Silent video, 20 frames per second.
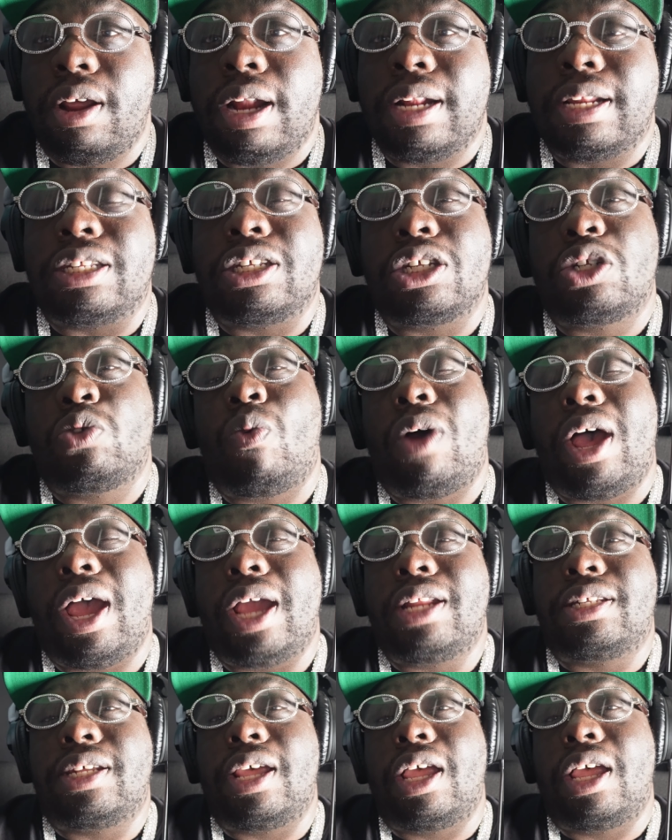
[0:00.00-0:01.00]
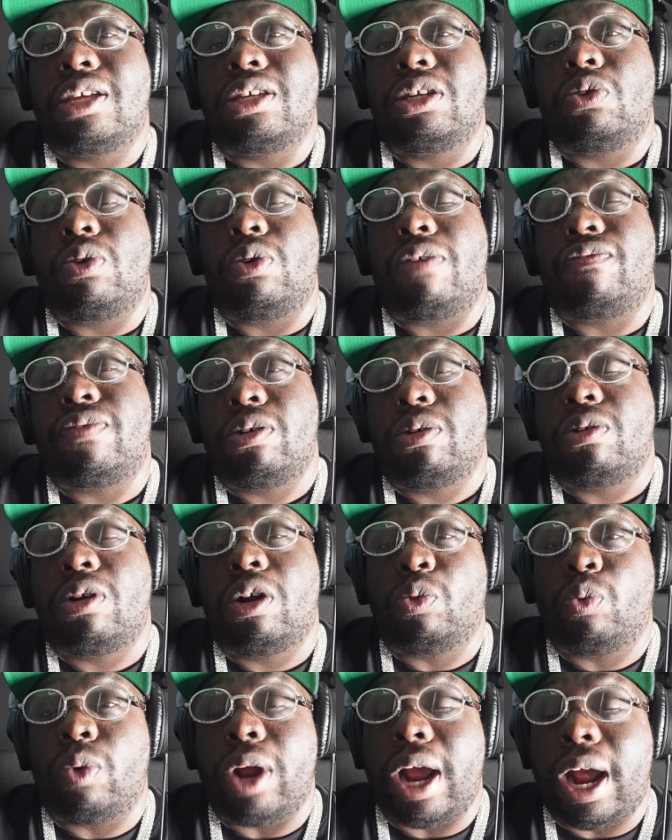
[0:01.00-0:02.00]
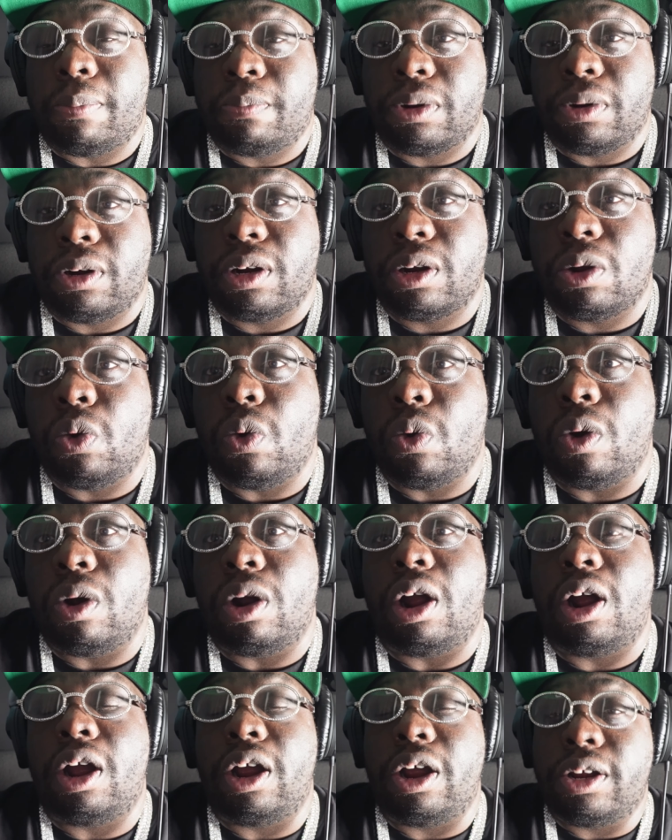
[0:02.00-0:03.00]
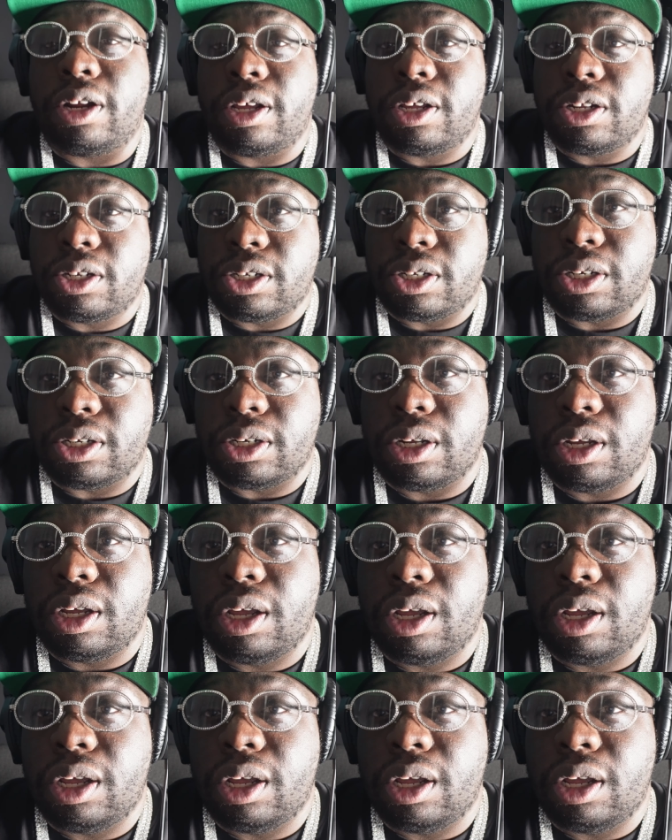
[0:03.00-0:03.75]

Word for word: This is why I tell you if you're a rapper or artist,